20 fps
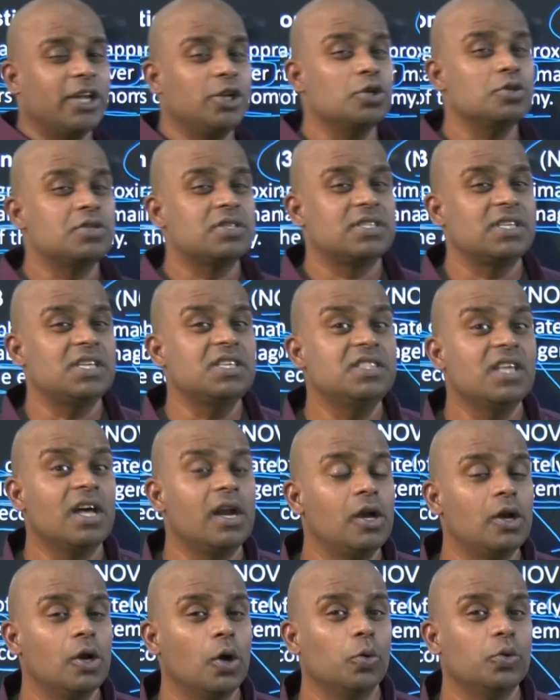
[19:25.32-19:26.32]
you see the
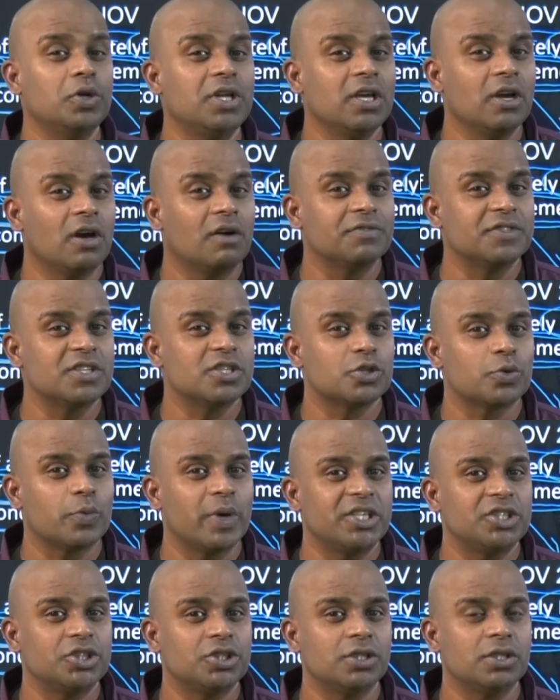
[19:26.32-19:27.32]
loading of this
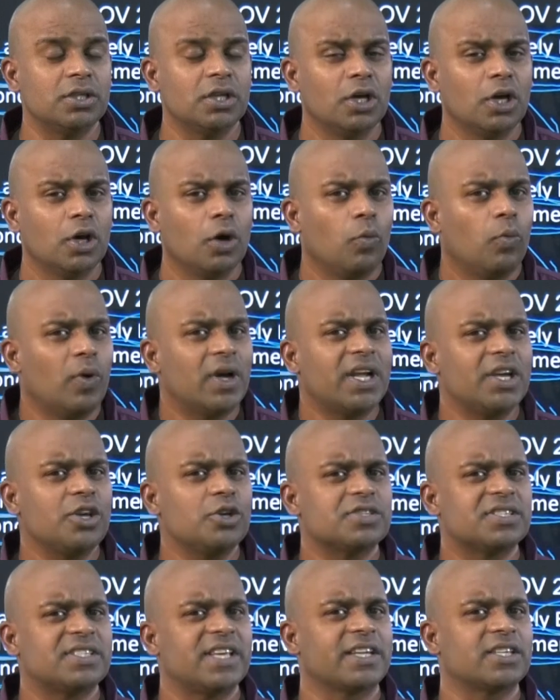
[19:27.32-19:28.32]
question? What are your
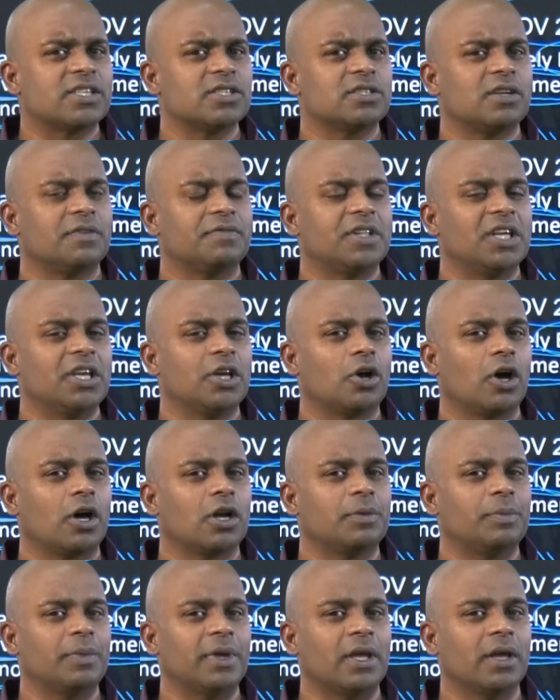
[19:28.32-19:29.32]
sectors of the
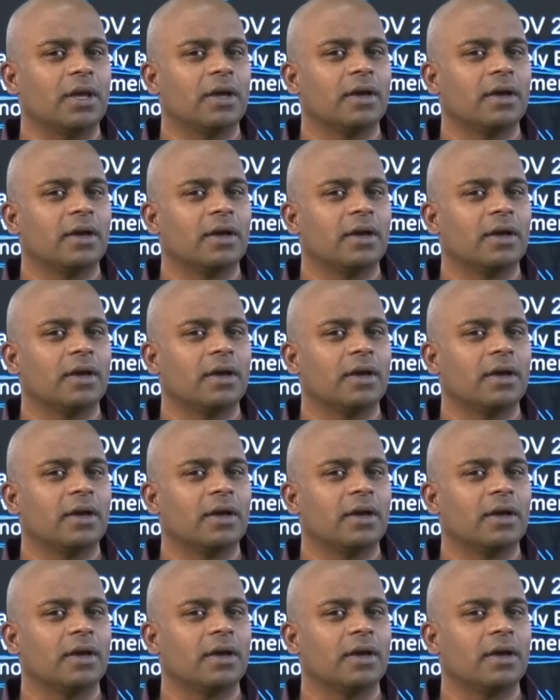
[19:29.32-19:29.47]
economy?